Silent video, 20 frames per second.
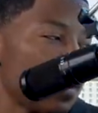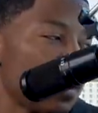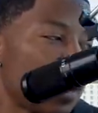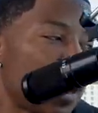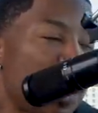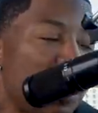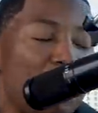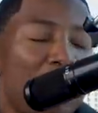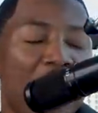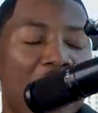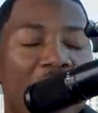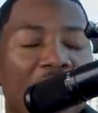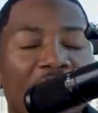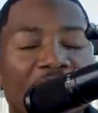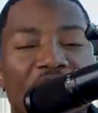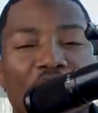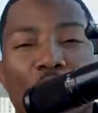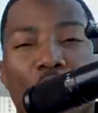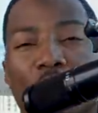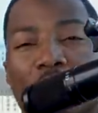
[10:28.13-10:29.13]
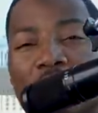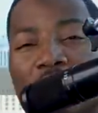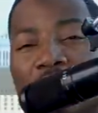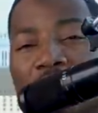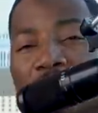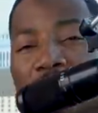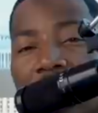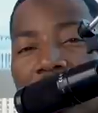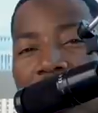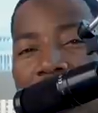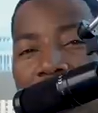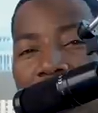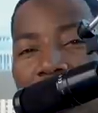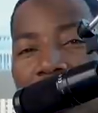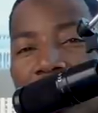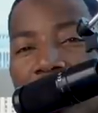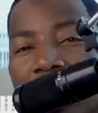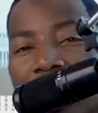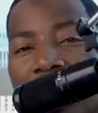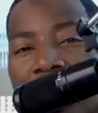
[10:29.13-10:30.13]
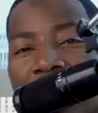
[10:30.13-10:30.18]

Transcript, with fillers: How high is your willingness to learn?